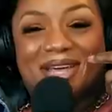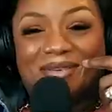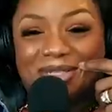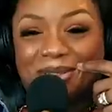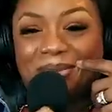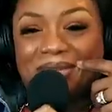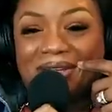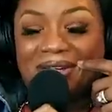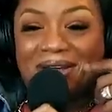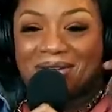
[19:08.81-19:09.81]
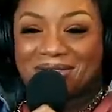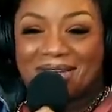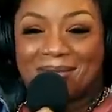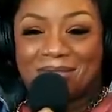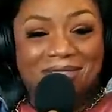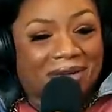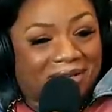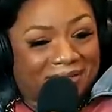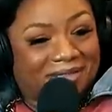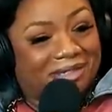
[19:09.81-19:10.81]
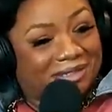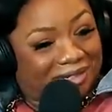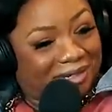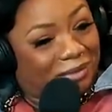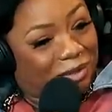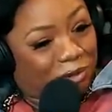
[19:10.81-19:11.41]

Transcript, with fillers: to have a toothache all the time. It's hard to suck a dick with a